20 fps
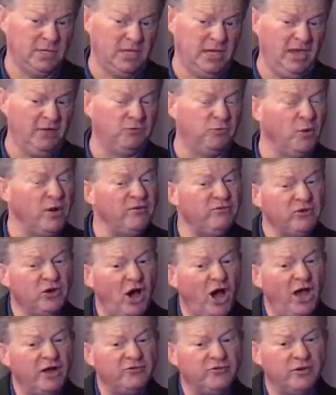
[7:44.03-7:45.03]
If we've
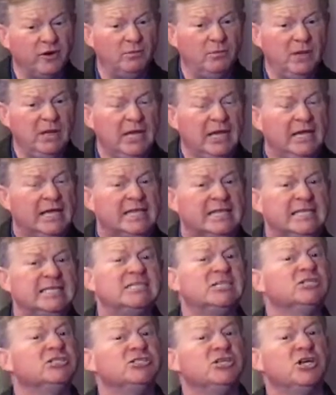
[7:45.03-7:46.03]
gone from this
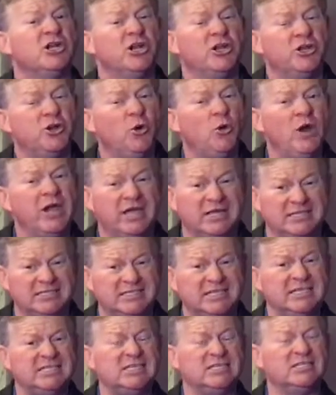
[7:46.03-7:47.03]
is an annoyance,
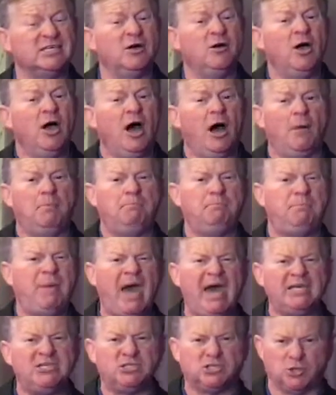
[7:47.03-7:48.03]
this is a, a
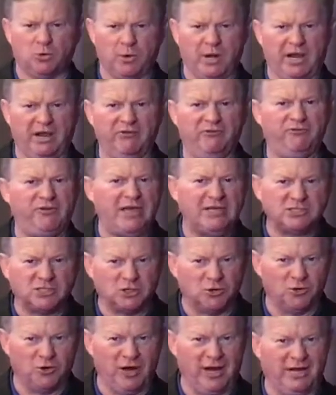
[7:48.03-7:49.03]
pestering,
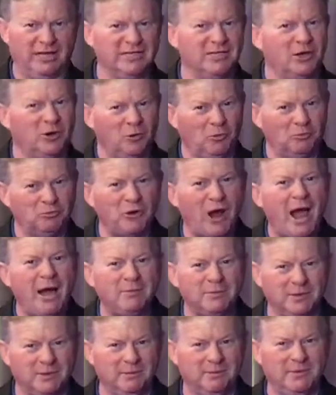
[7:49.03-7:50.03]
festering little
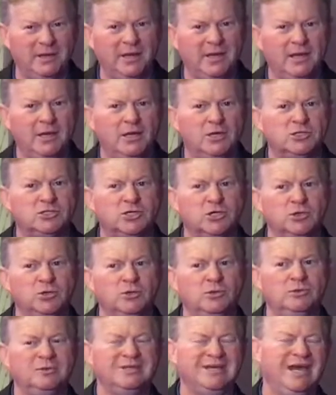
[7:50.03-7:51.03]
problem,
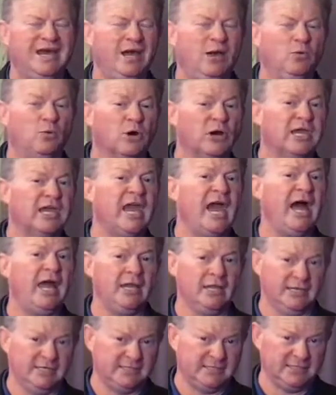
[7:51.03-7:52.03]
to yeah, we're
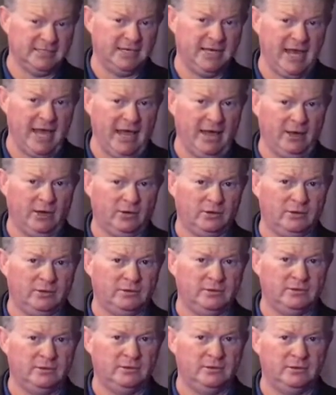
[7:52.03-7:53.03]
callous now.
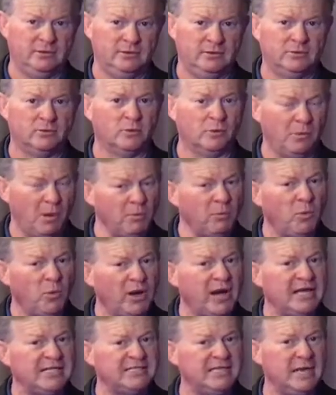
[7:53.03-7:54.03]
Remember
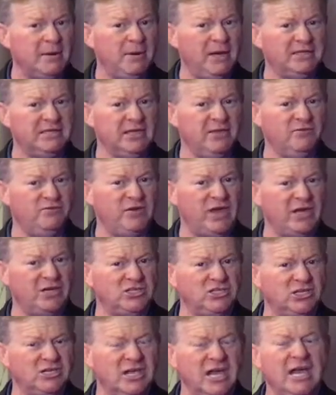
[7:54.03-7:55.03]
what I said about the
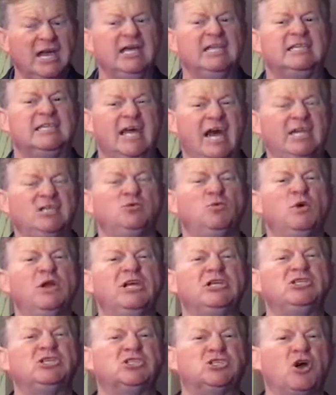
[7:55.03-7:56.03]
infection? That's when
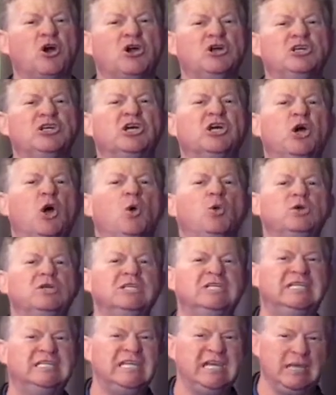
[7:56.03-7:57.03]
it's starting to go
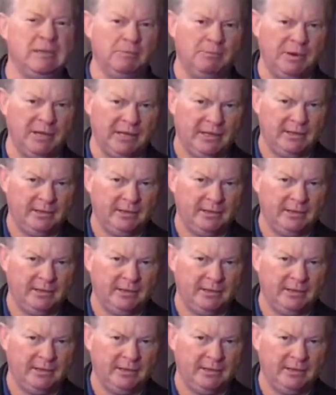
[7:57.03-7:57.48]
deep.